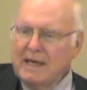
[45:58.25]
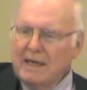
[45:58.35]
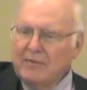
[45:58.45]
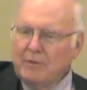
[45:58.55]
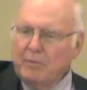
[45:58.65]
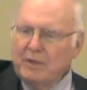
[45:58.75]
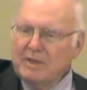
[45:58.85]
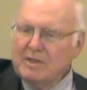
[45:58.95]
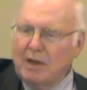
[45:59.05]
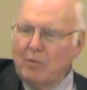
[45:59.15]
If the
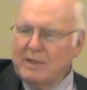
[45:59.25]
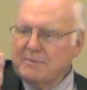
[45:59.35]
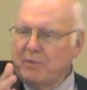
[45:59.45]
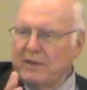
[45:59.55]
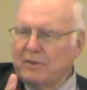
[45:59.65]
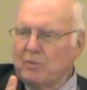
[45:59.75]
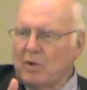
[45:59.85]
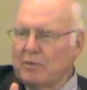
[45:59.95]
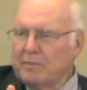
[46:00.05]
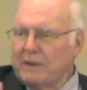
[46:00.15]
British got West Point, the
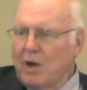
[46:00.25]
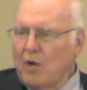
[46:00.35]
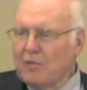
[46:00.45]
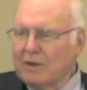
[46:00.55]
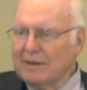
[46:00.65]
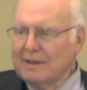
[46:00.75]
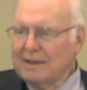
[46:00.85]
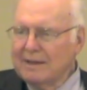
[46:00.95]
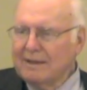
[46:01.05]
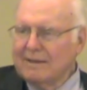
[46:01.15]
war would be over,
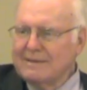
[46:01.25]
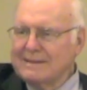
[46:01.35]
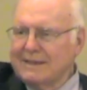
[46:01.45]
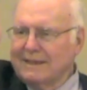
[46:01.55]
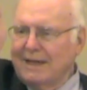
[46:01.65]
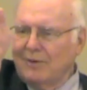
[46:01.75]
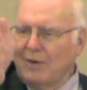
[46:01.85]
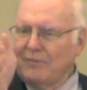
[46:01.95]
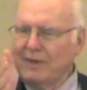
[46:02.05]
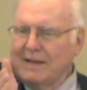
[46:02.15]
because they'd cut
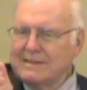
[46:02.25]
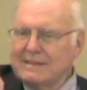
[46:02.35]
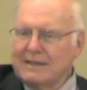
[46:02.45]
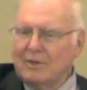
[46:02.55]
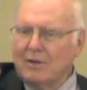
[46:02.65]
off the Hudson, cut